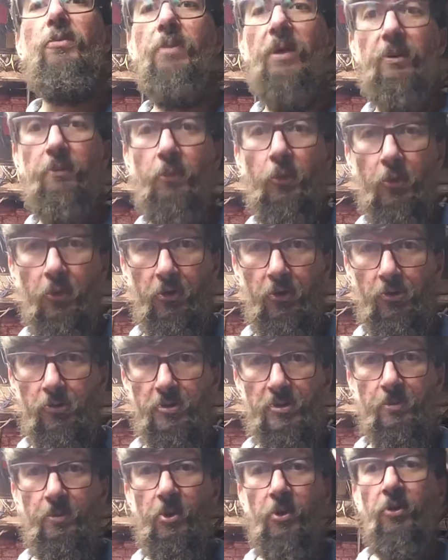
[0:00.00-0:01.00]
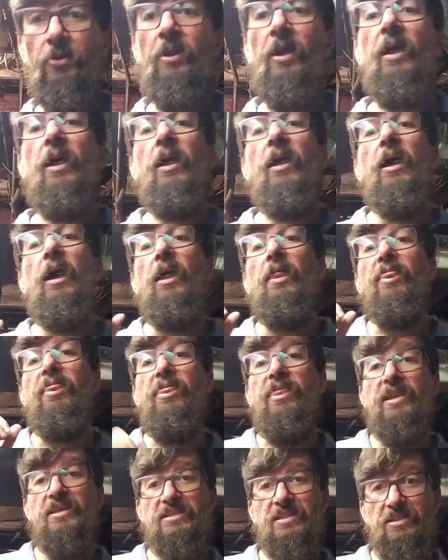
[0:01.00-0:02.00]
bit more usable,
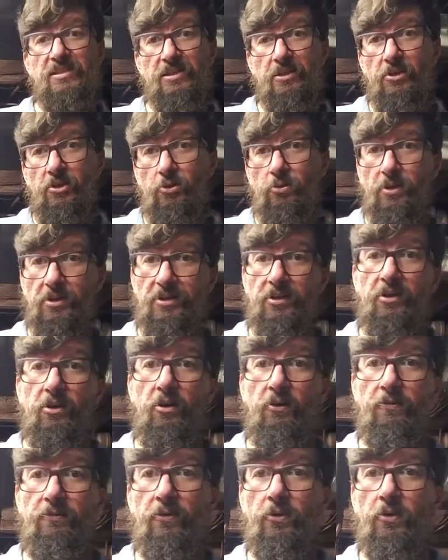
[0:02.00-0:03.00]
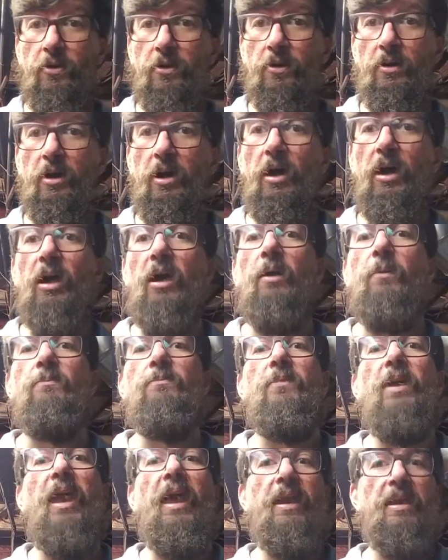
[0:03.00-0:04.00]
this is a good one to go for,
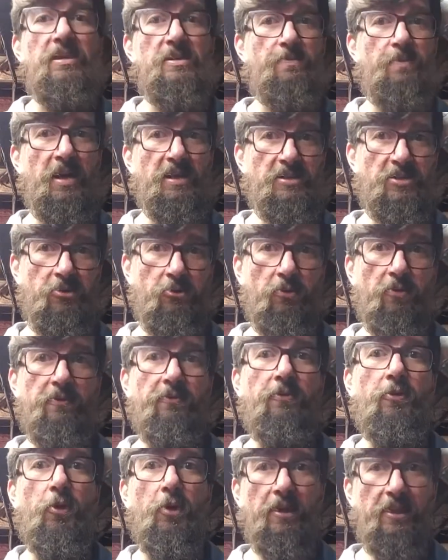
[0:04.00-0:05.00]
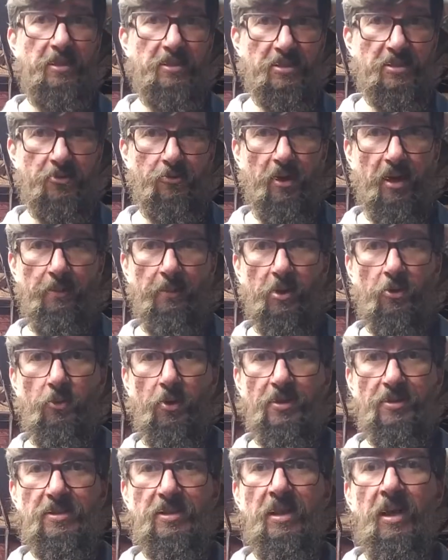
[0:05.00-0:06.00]
and it's best to avoid the ceramic
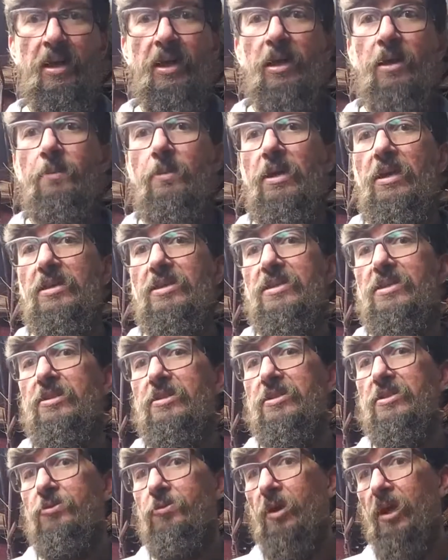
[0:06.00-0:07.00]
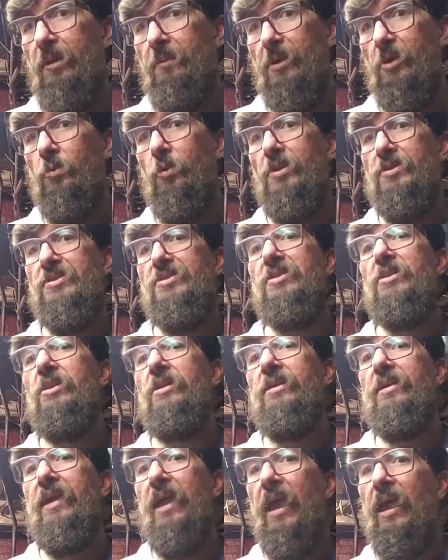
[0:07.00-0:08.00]
ones because the ceramic ones
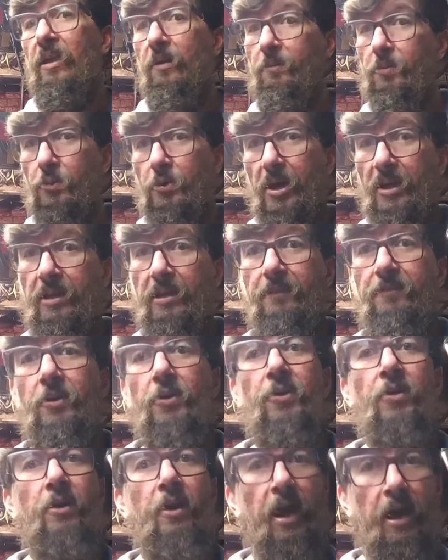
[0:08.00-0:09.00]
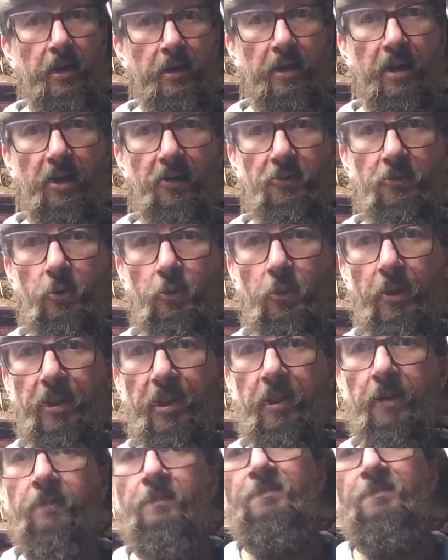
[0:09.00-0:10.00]
can break if you're not careful with it.